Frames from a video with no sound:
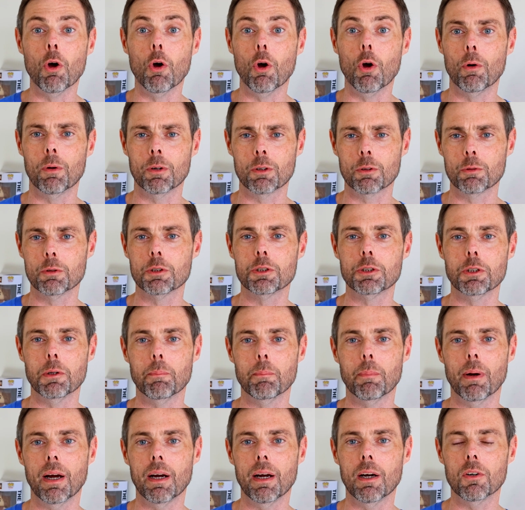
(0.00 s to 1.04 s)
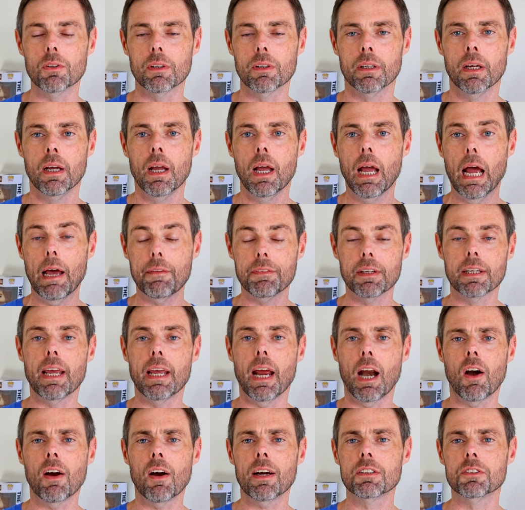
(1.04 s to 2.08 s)
her and Christian Bale, and the
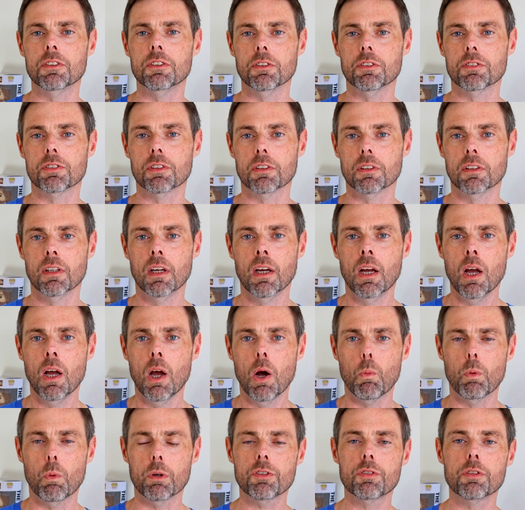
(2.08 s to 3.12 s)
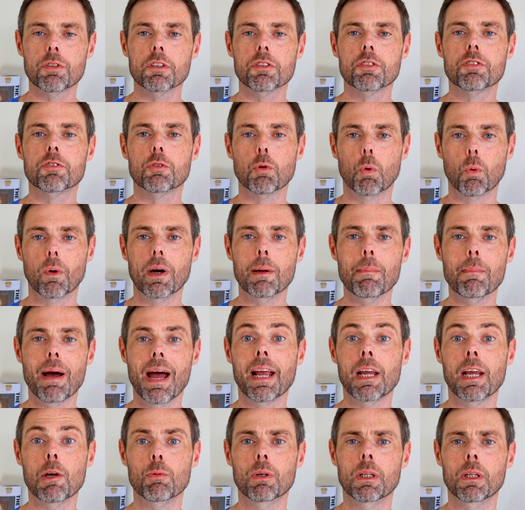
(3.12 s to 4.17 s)
characters, and what sort of story
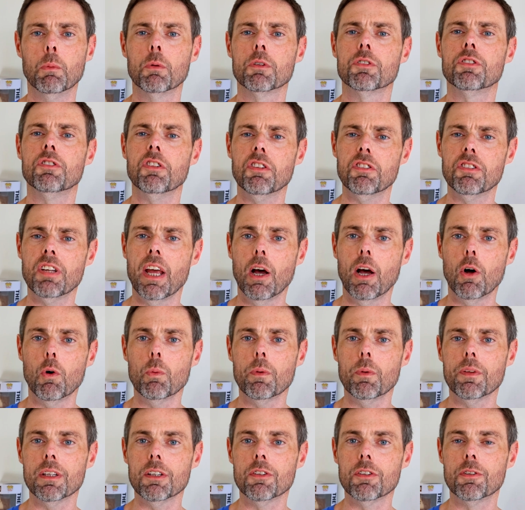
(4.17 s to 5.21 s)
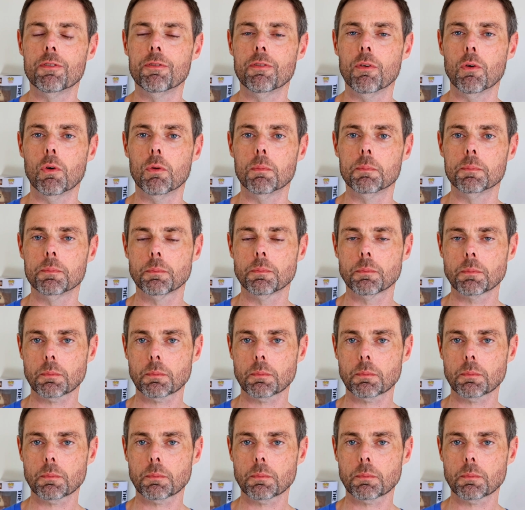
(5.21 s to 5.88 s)
Maggie really wants to tell with this film.